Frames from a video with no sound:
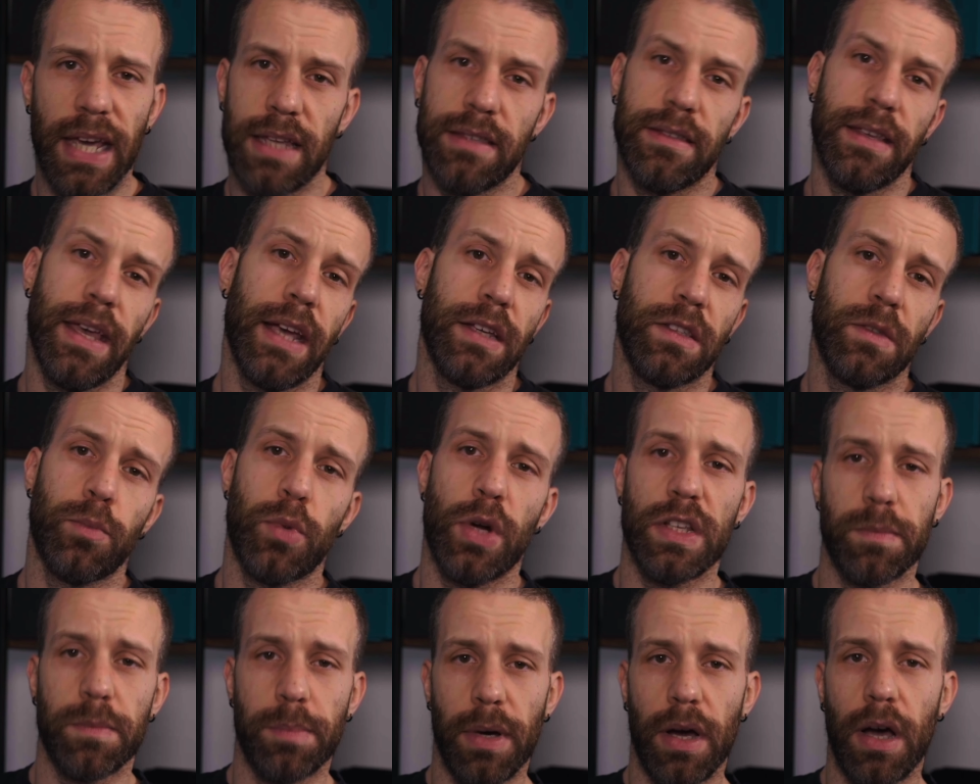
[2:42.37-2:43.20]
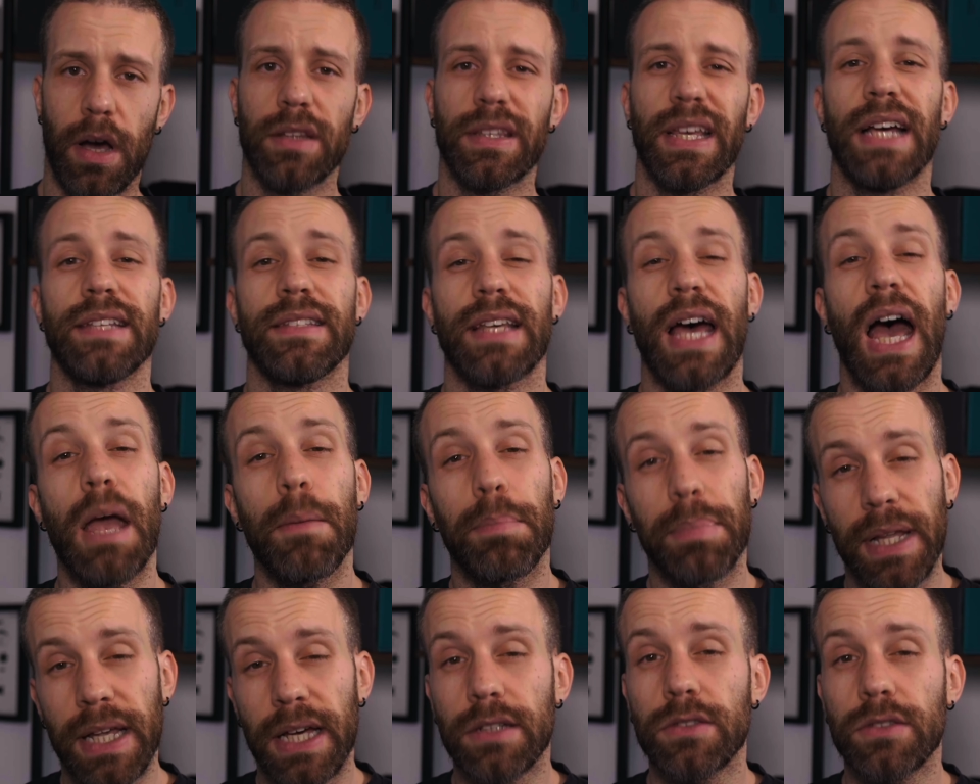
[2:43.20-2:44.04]
that express part as
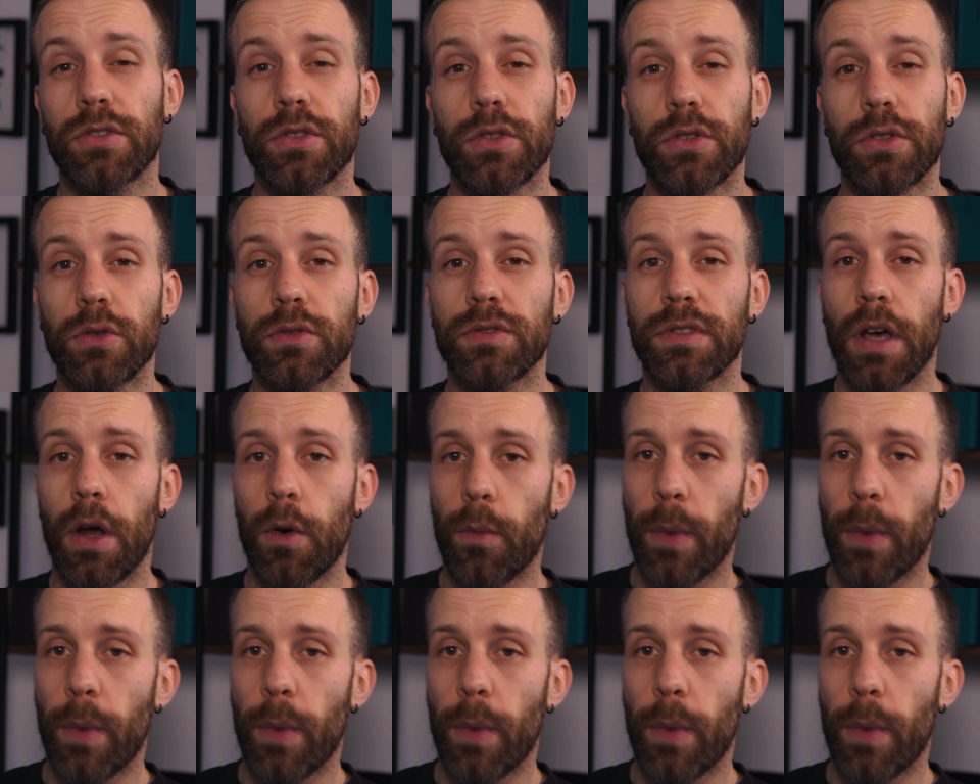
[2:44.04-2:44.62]
I planned to use